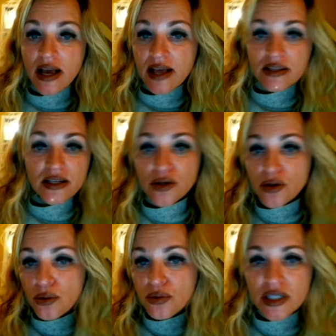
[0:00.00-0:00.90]
you
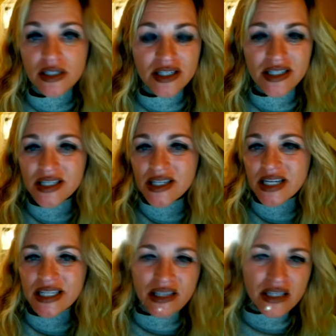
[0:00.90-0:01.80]
know, that just says
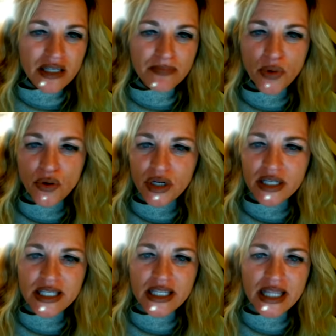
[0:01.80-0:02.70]
like the
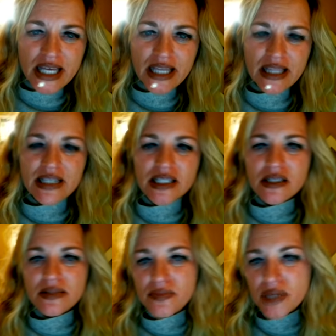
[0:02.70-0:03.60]
smallest thing that's
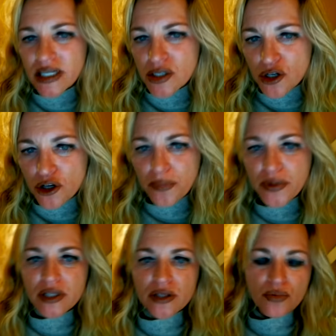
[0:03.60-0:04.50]

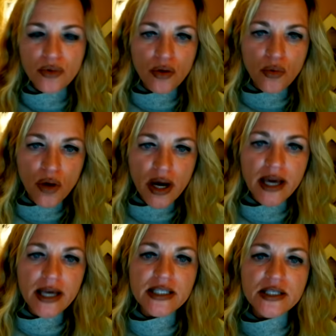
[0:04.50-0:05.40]
interpreted the wrong
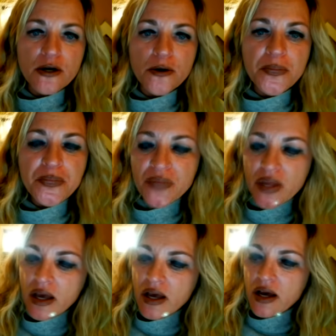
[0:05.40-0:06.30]
way. So
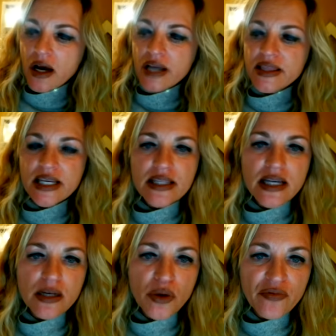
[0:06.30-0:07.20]
I think that
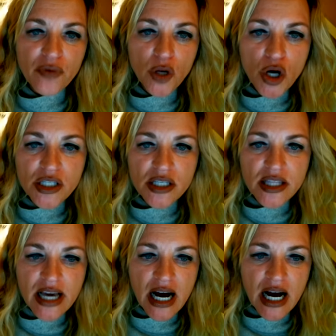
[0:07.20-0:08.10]
we've lost the
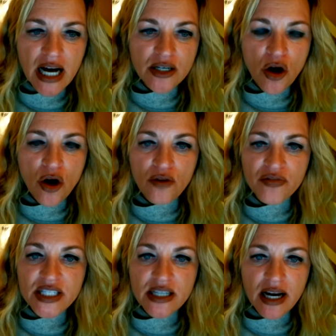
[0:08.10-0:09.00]
art of
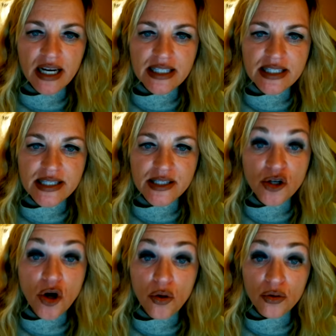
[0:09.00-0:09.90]
silence is
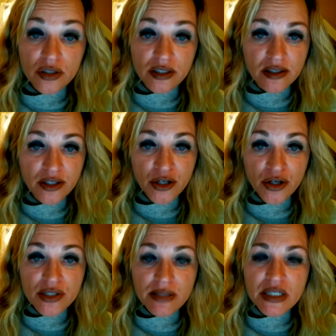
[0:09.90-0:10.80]
golden. You know,
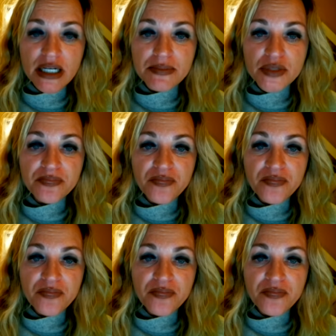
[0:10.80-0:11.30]
sometimes